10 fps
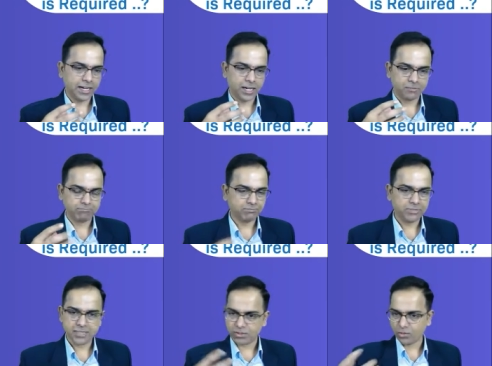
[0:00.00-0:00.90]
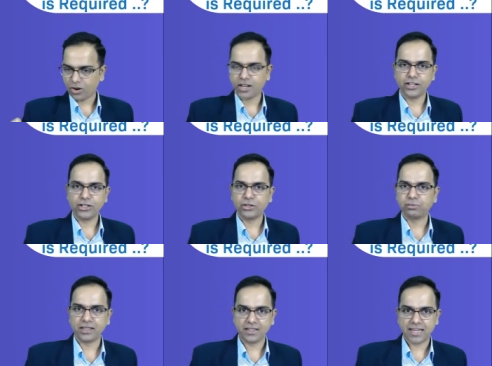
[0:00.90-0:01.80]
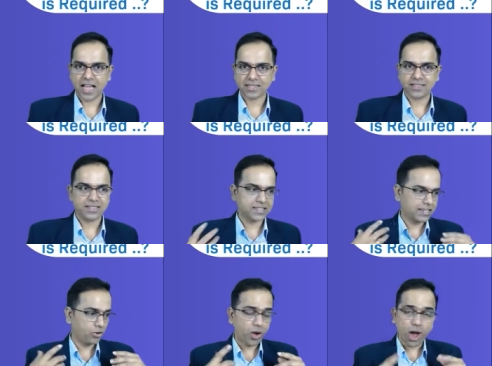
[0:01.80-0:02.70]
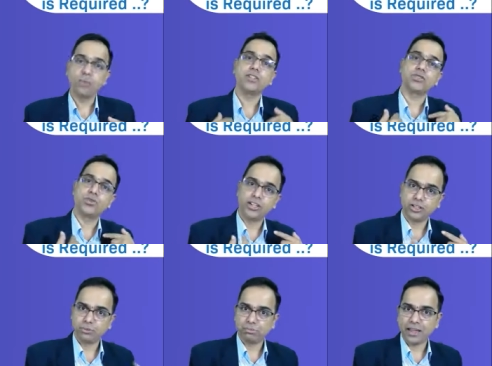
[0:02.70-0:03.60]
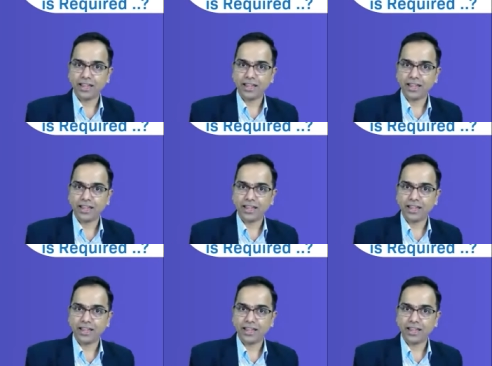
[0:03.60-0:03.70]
this is what I need to pay the taxes. Now how much do I need to pay